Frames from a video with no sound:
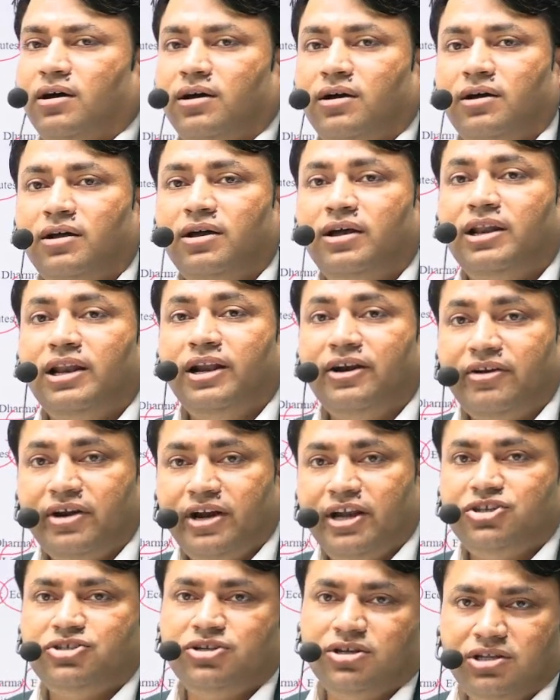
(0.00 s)
literature,
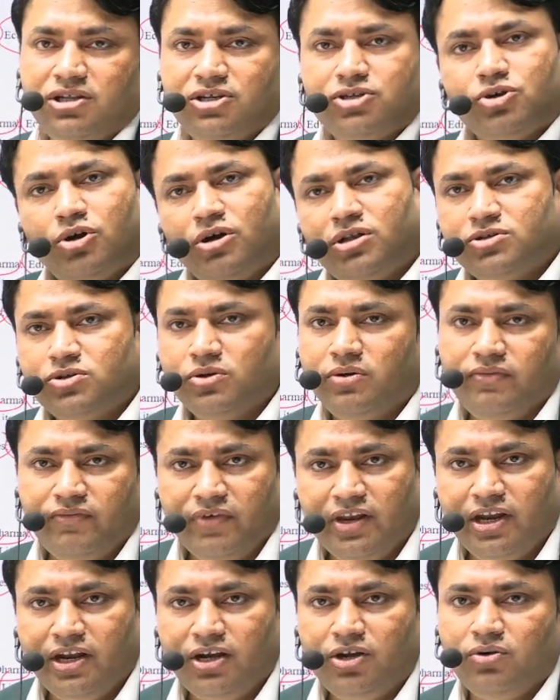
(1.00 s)
this also we need
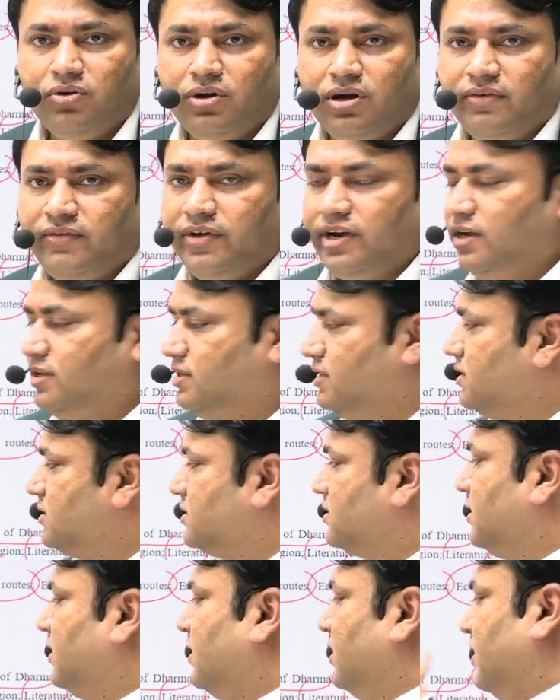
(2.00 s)
to cover in this
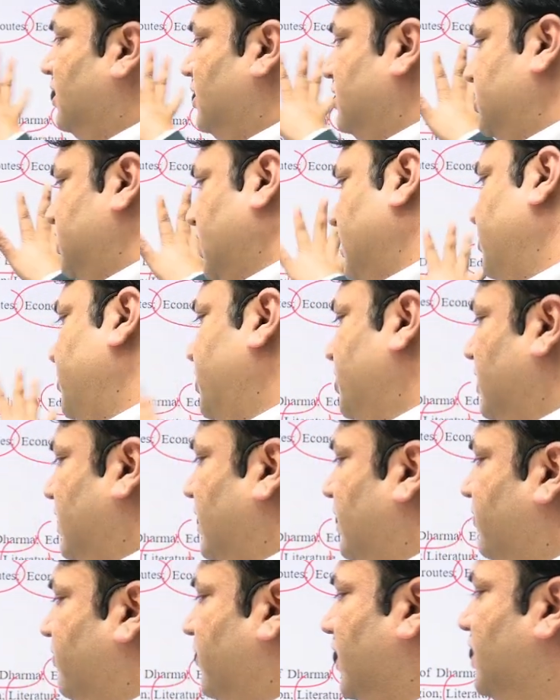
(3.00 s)
chapter. And
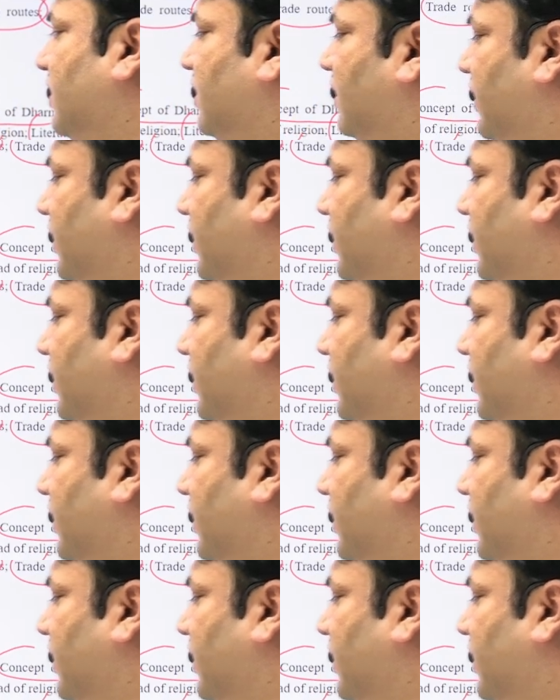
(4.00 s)
finally,